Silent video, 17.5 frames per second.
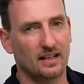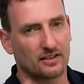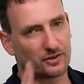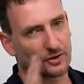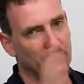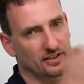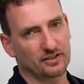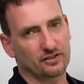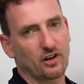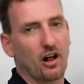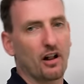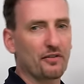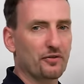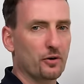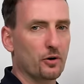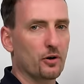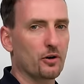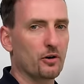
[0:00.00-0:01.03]
So this is
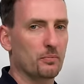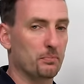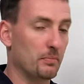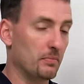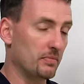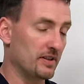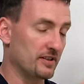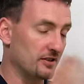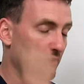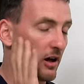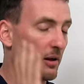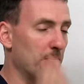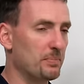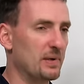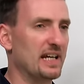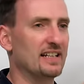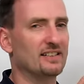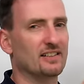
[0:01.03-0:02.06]
all
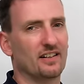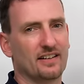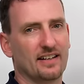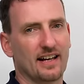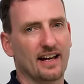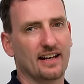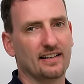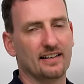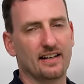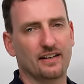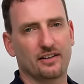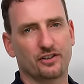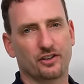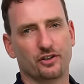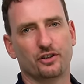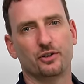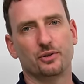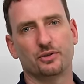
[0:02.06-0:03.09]
based on the idea that
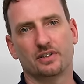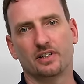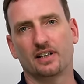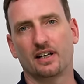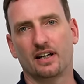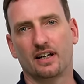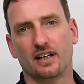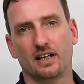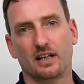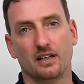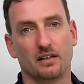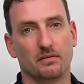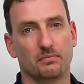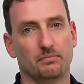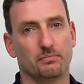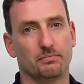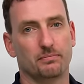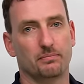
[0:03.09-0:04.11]
you're using
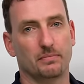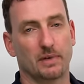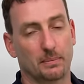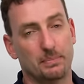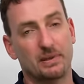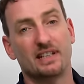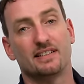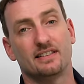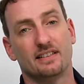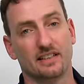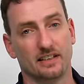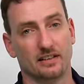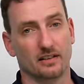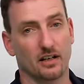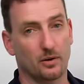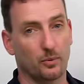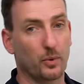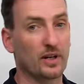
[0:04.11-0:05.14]
a PC,
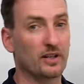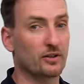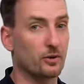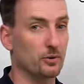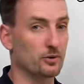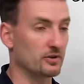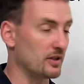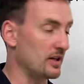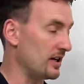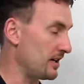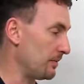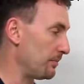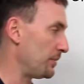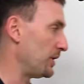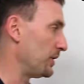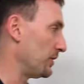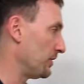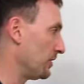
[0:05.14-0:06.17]
a Windows
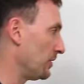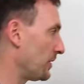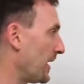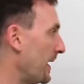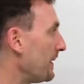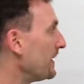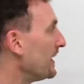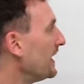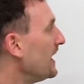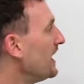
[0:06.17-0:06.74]
computer, okay?